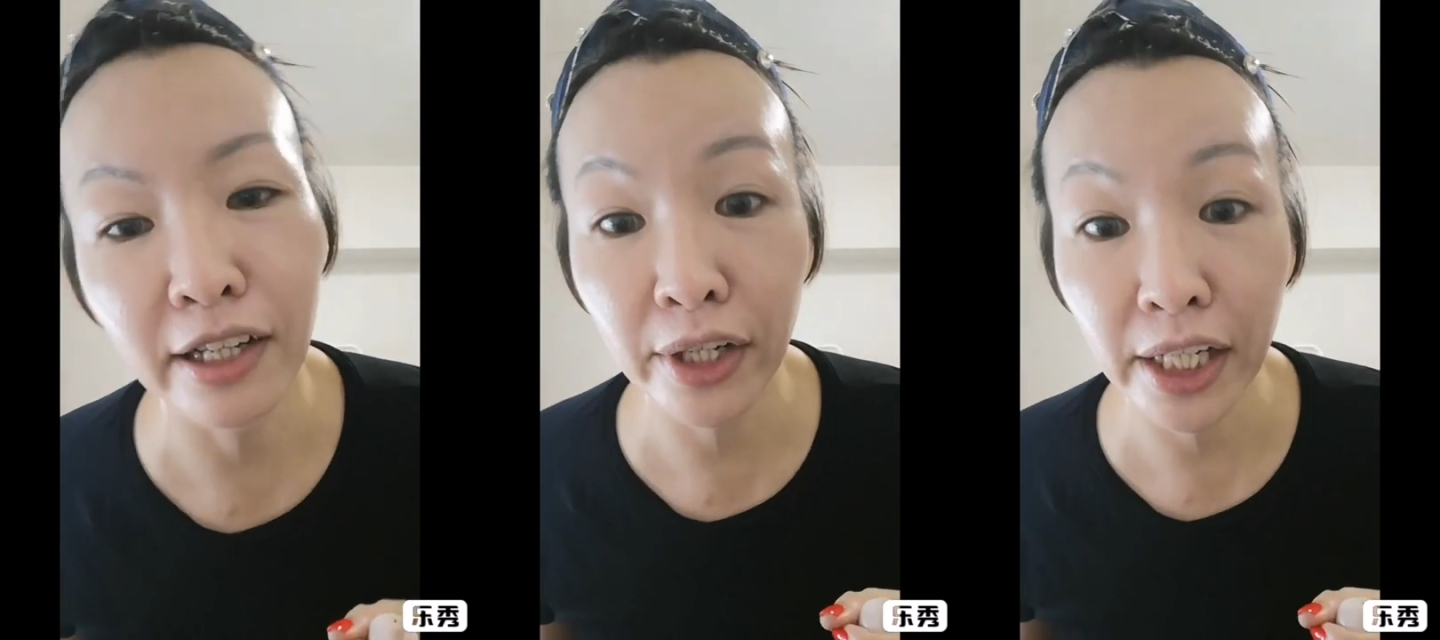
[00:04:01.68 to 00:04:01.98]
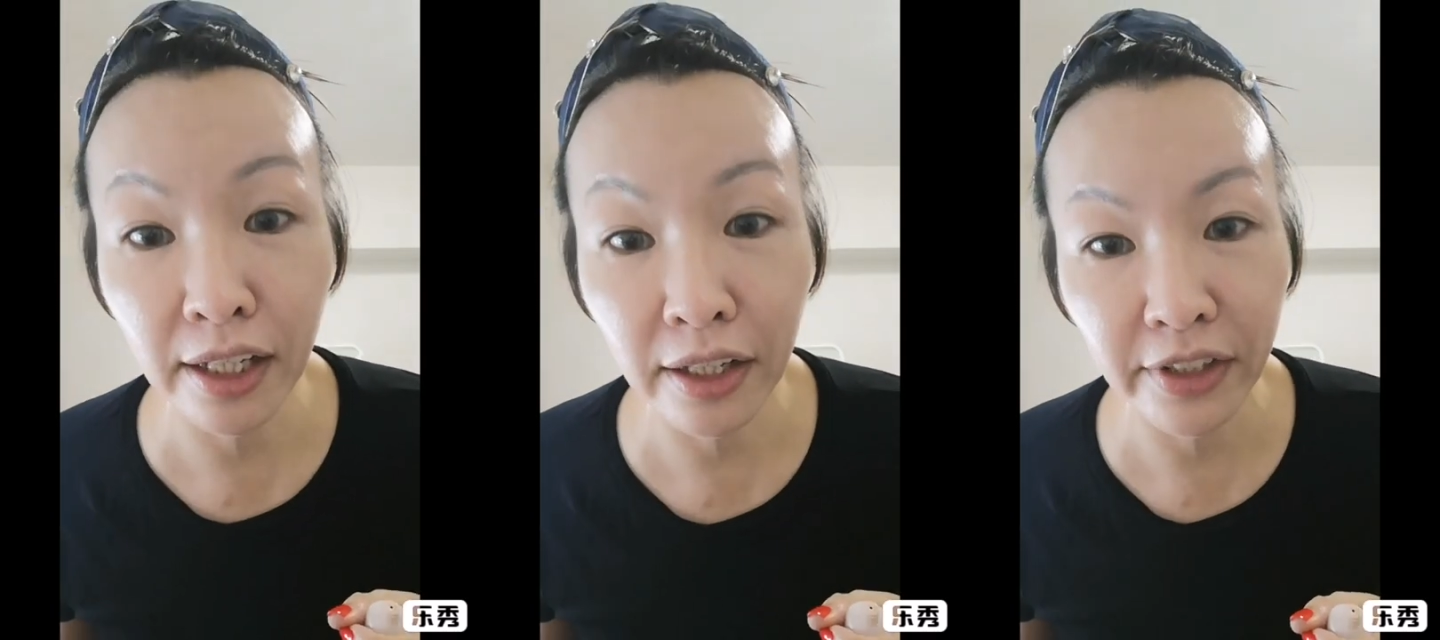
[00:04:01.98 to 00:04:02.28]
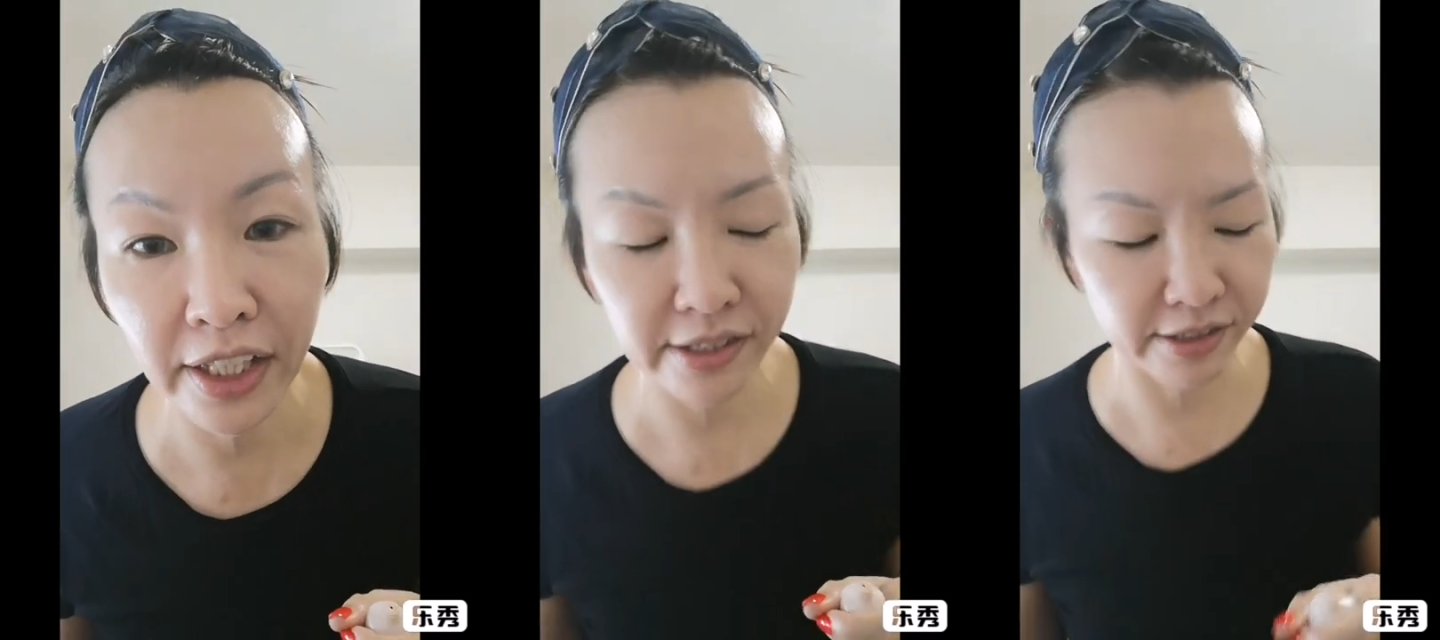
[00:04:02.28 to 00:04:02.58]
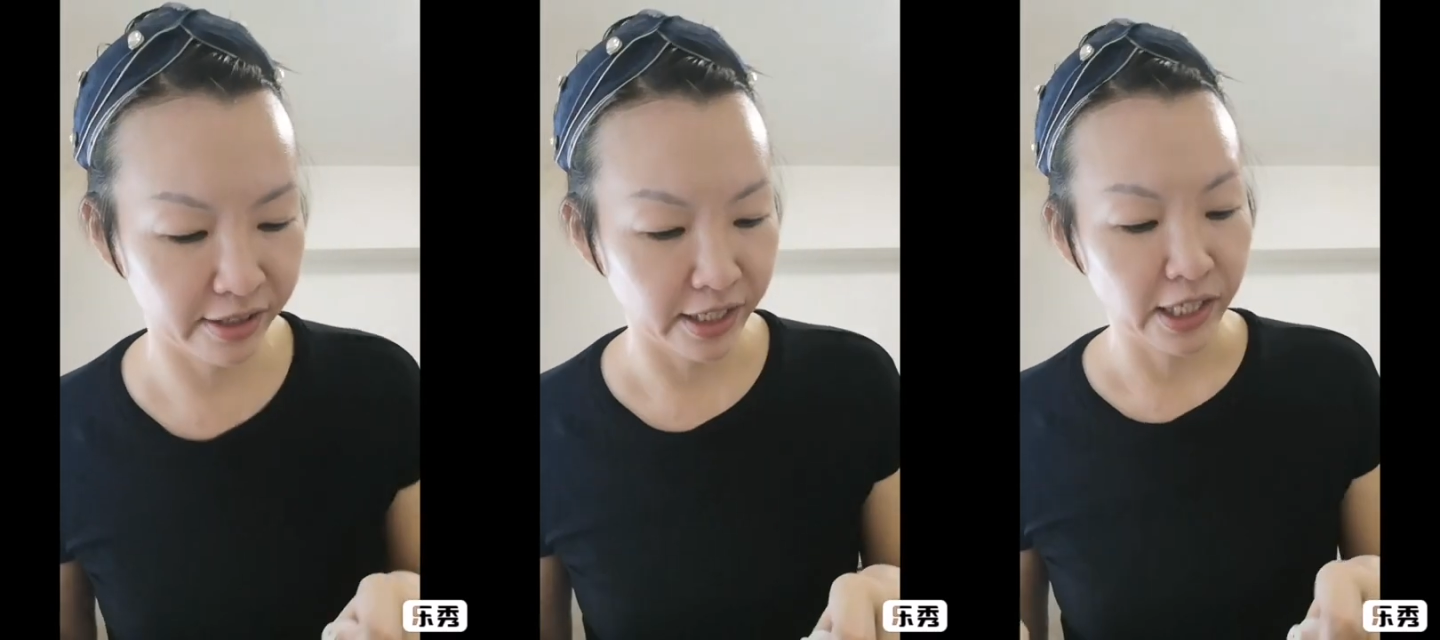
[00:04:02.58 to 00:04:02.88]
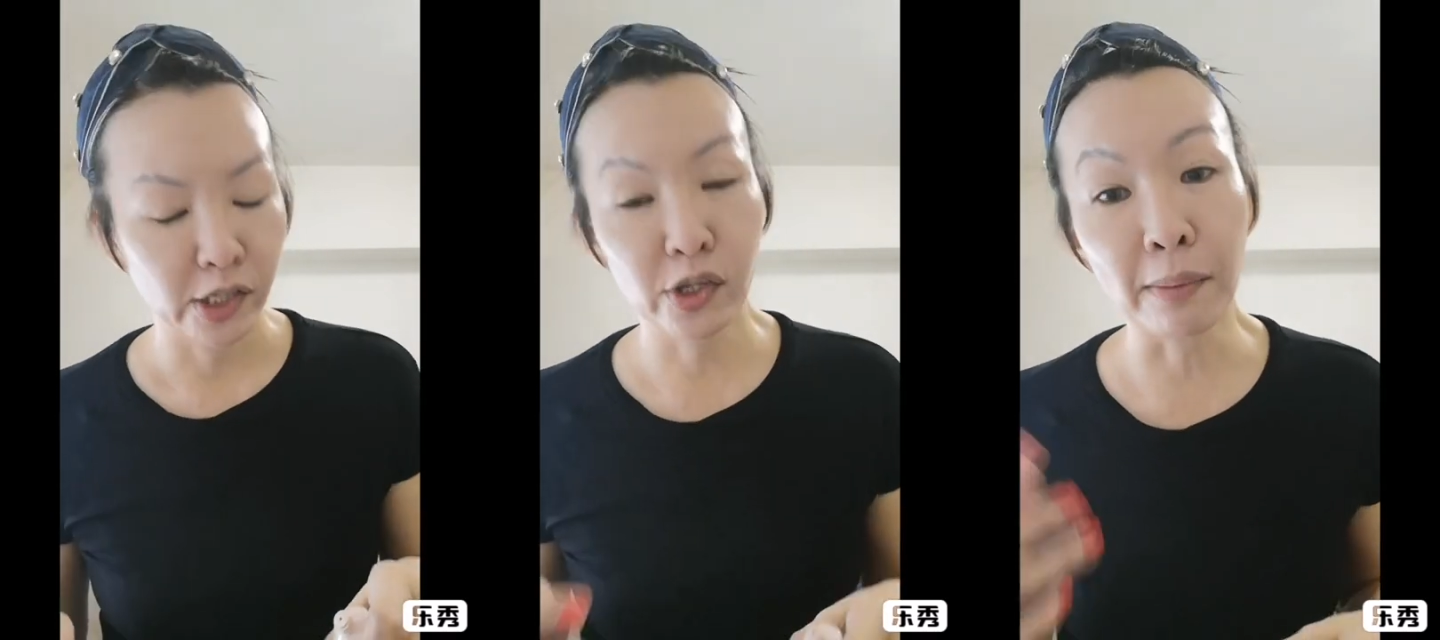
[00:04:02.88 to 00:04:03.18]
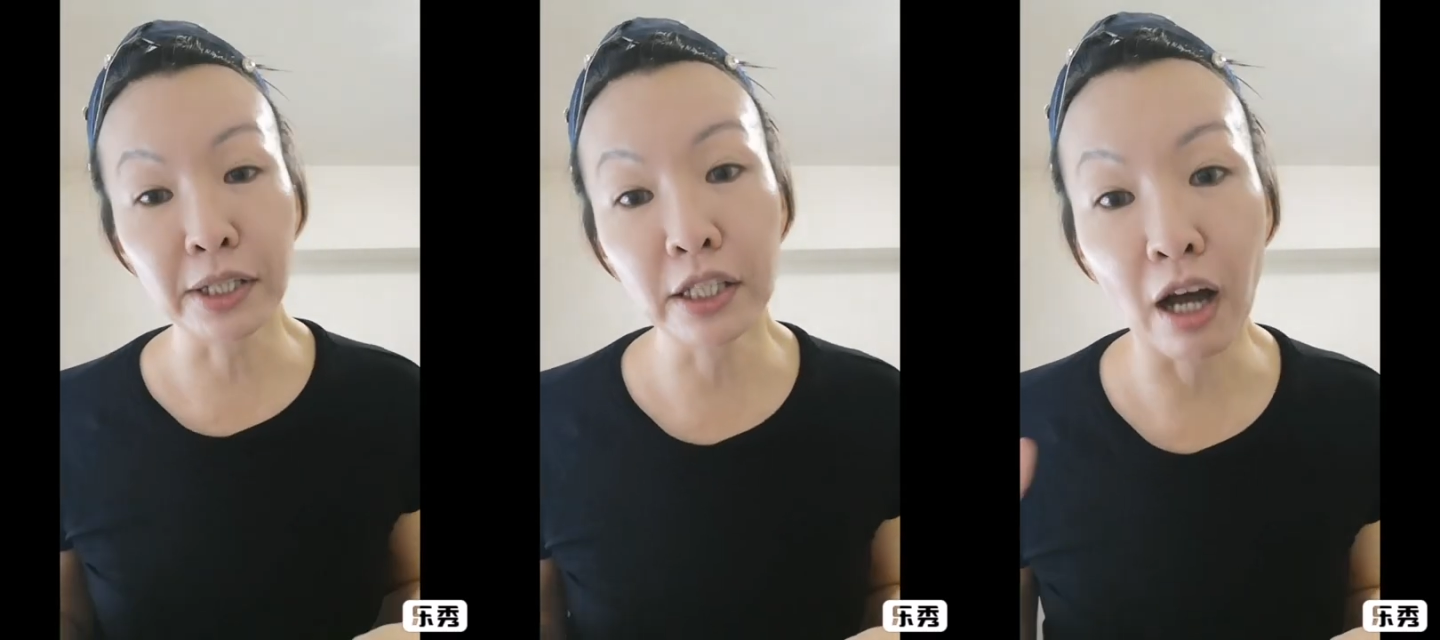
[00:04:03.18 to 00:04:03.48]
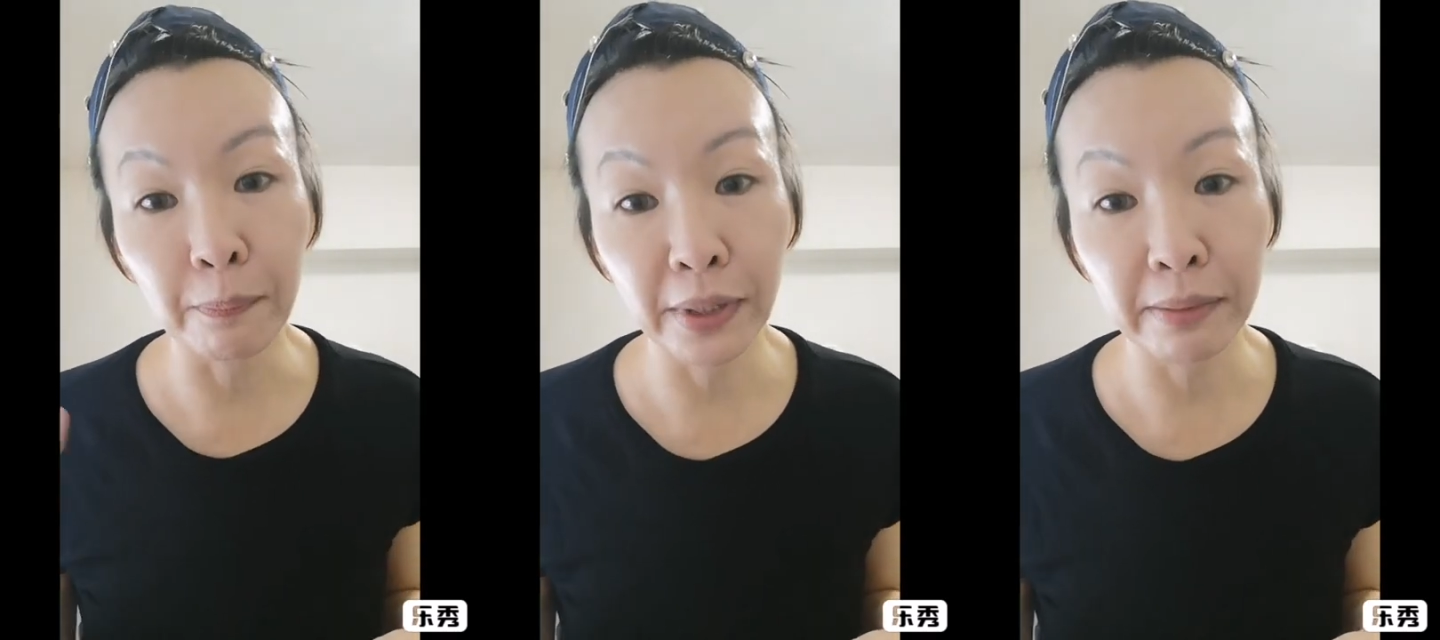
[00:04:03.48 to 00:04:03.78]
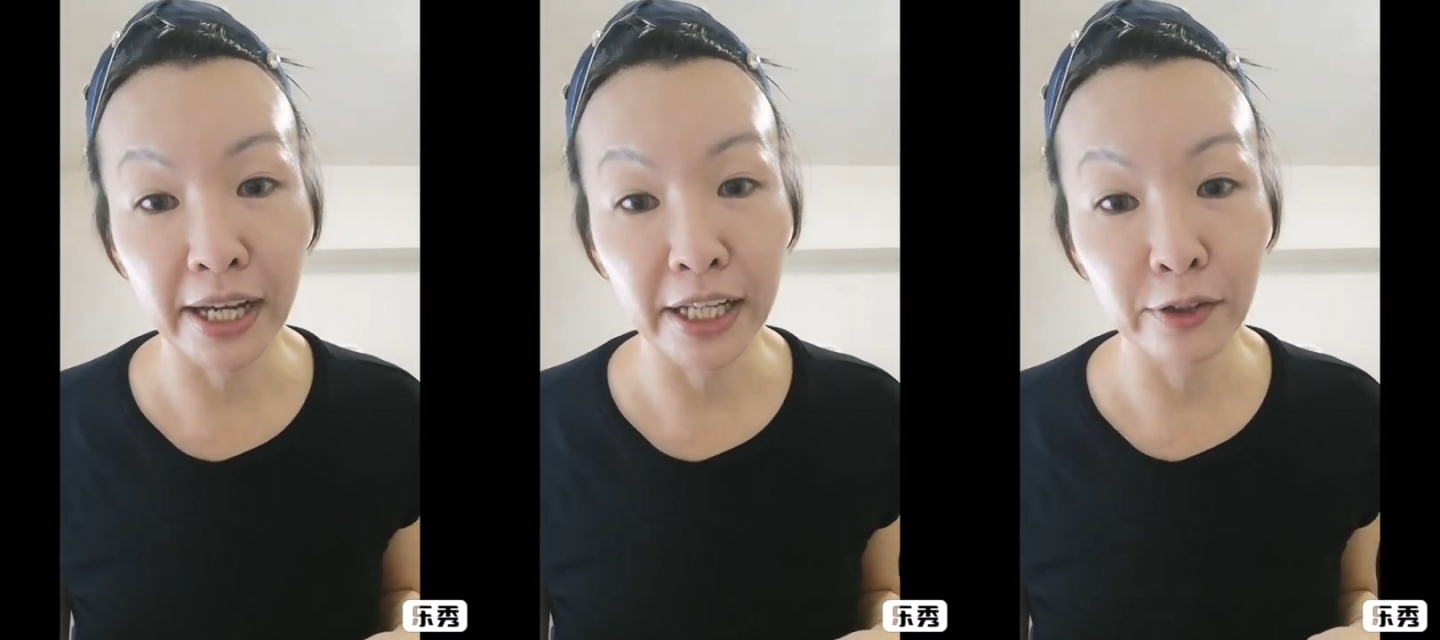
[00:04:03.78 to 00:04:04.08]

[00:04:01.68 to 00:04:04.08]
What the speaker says: really love it. So I'm gonna complete my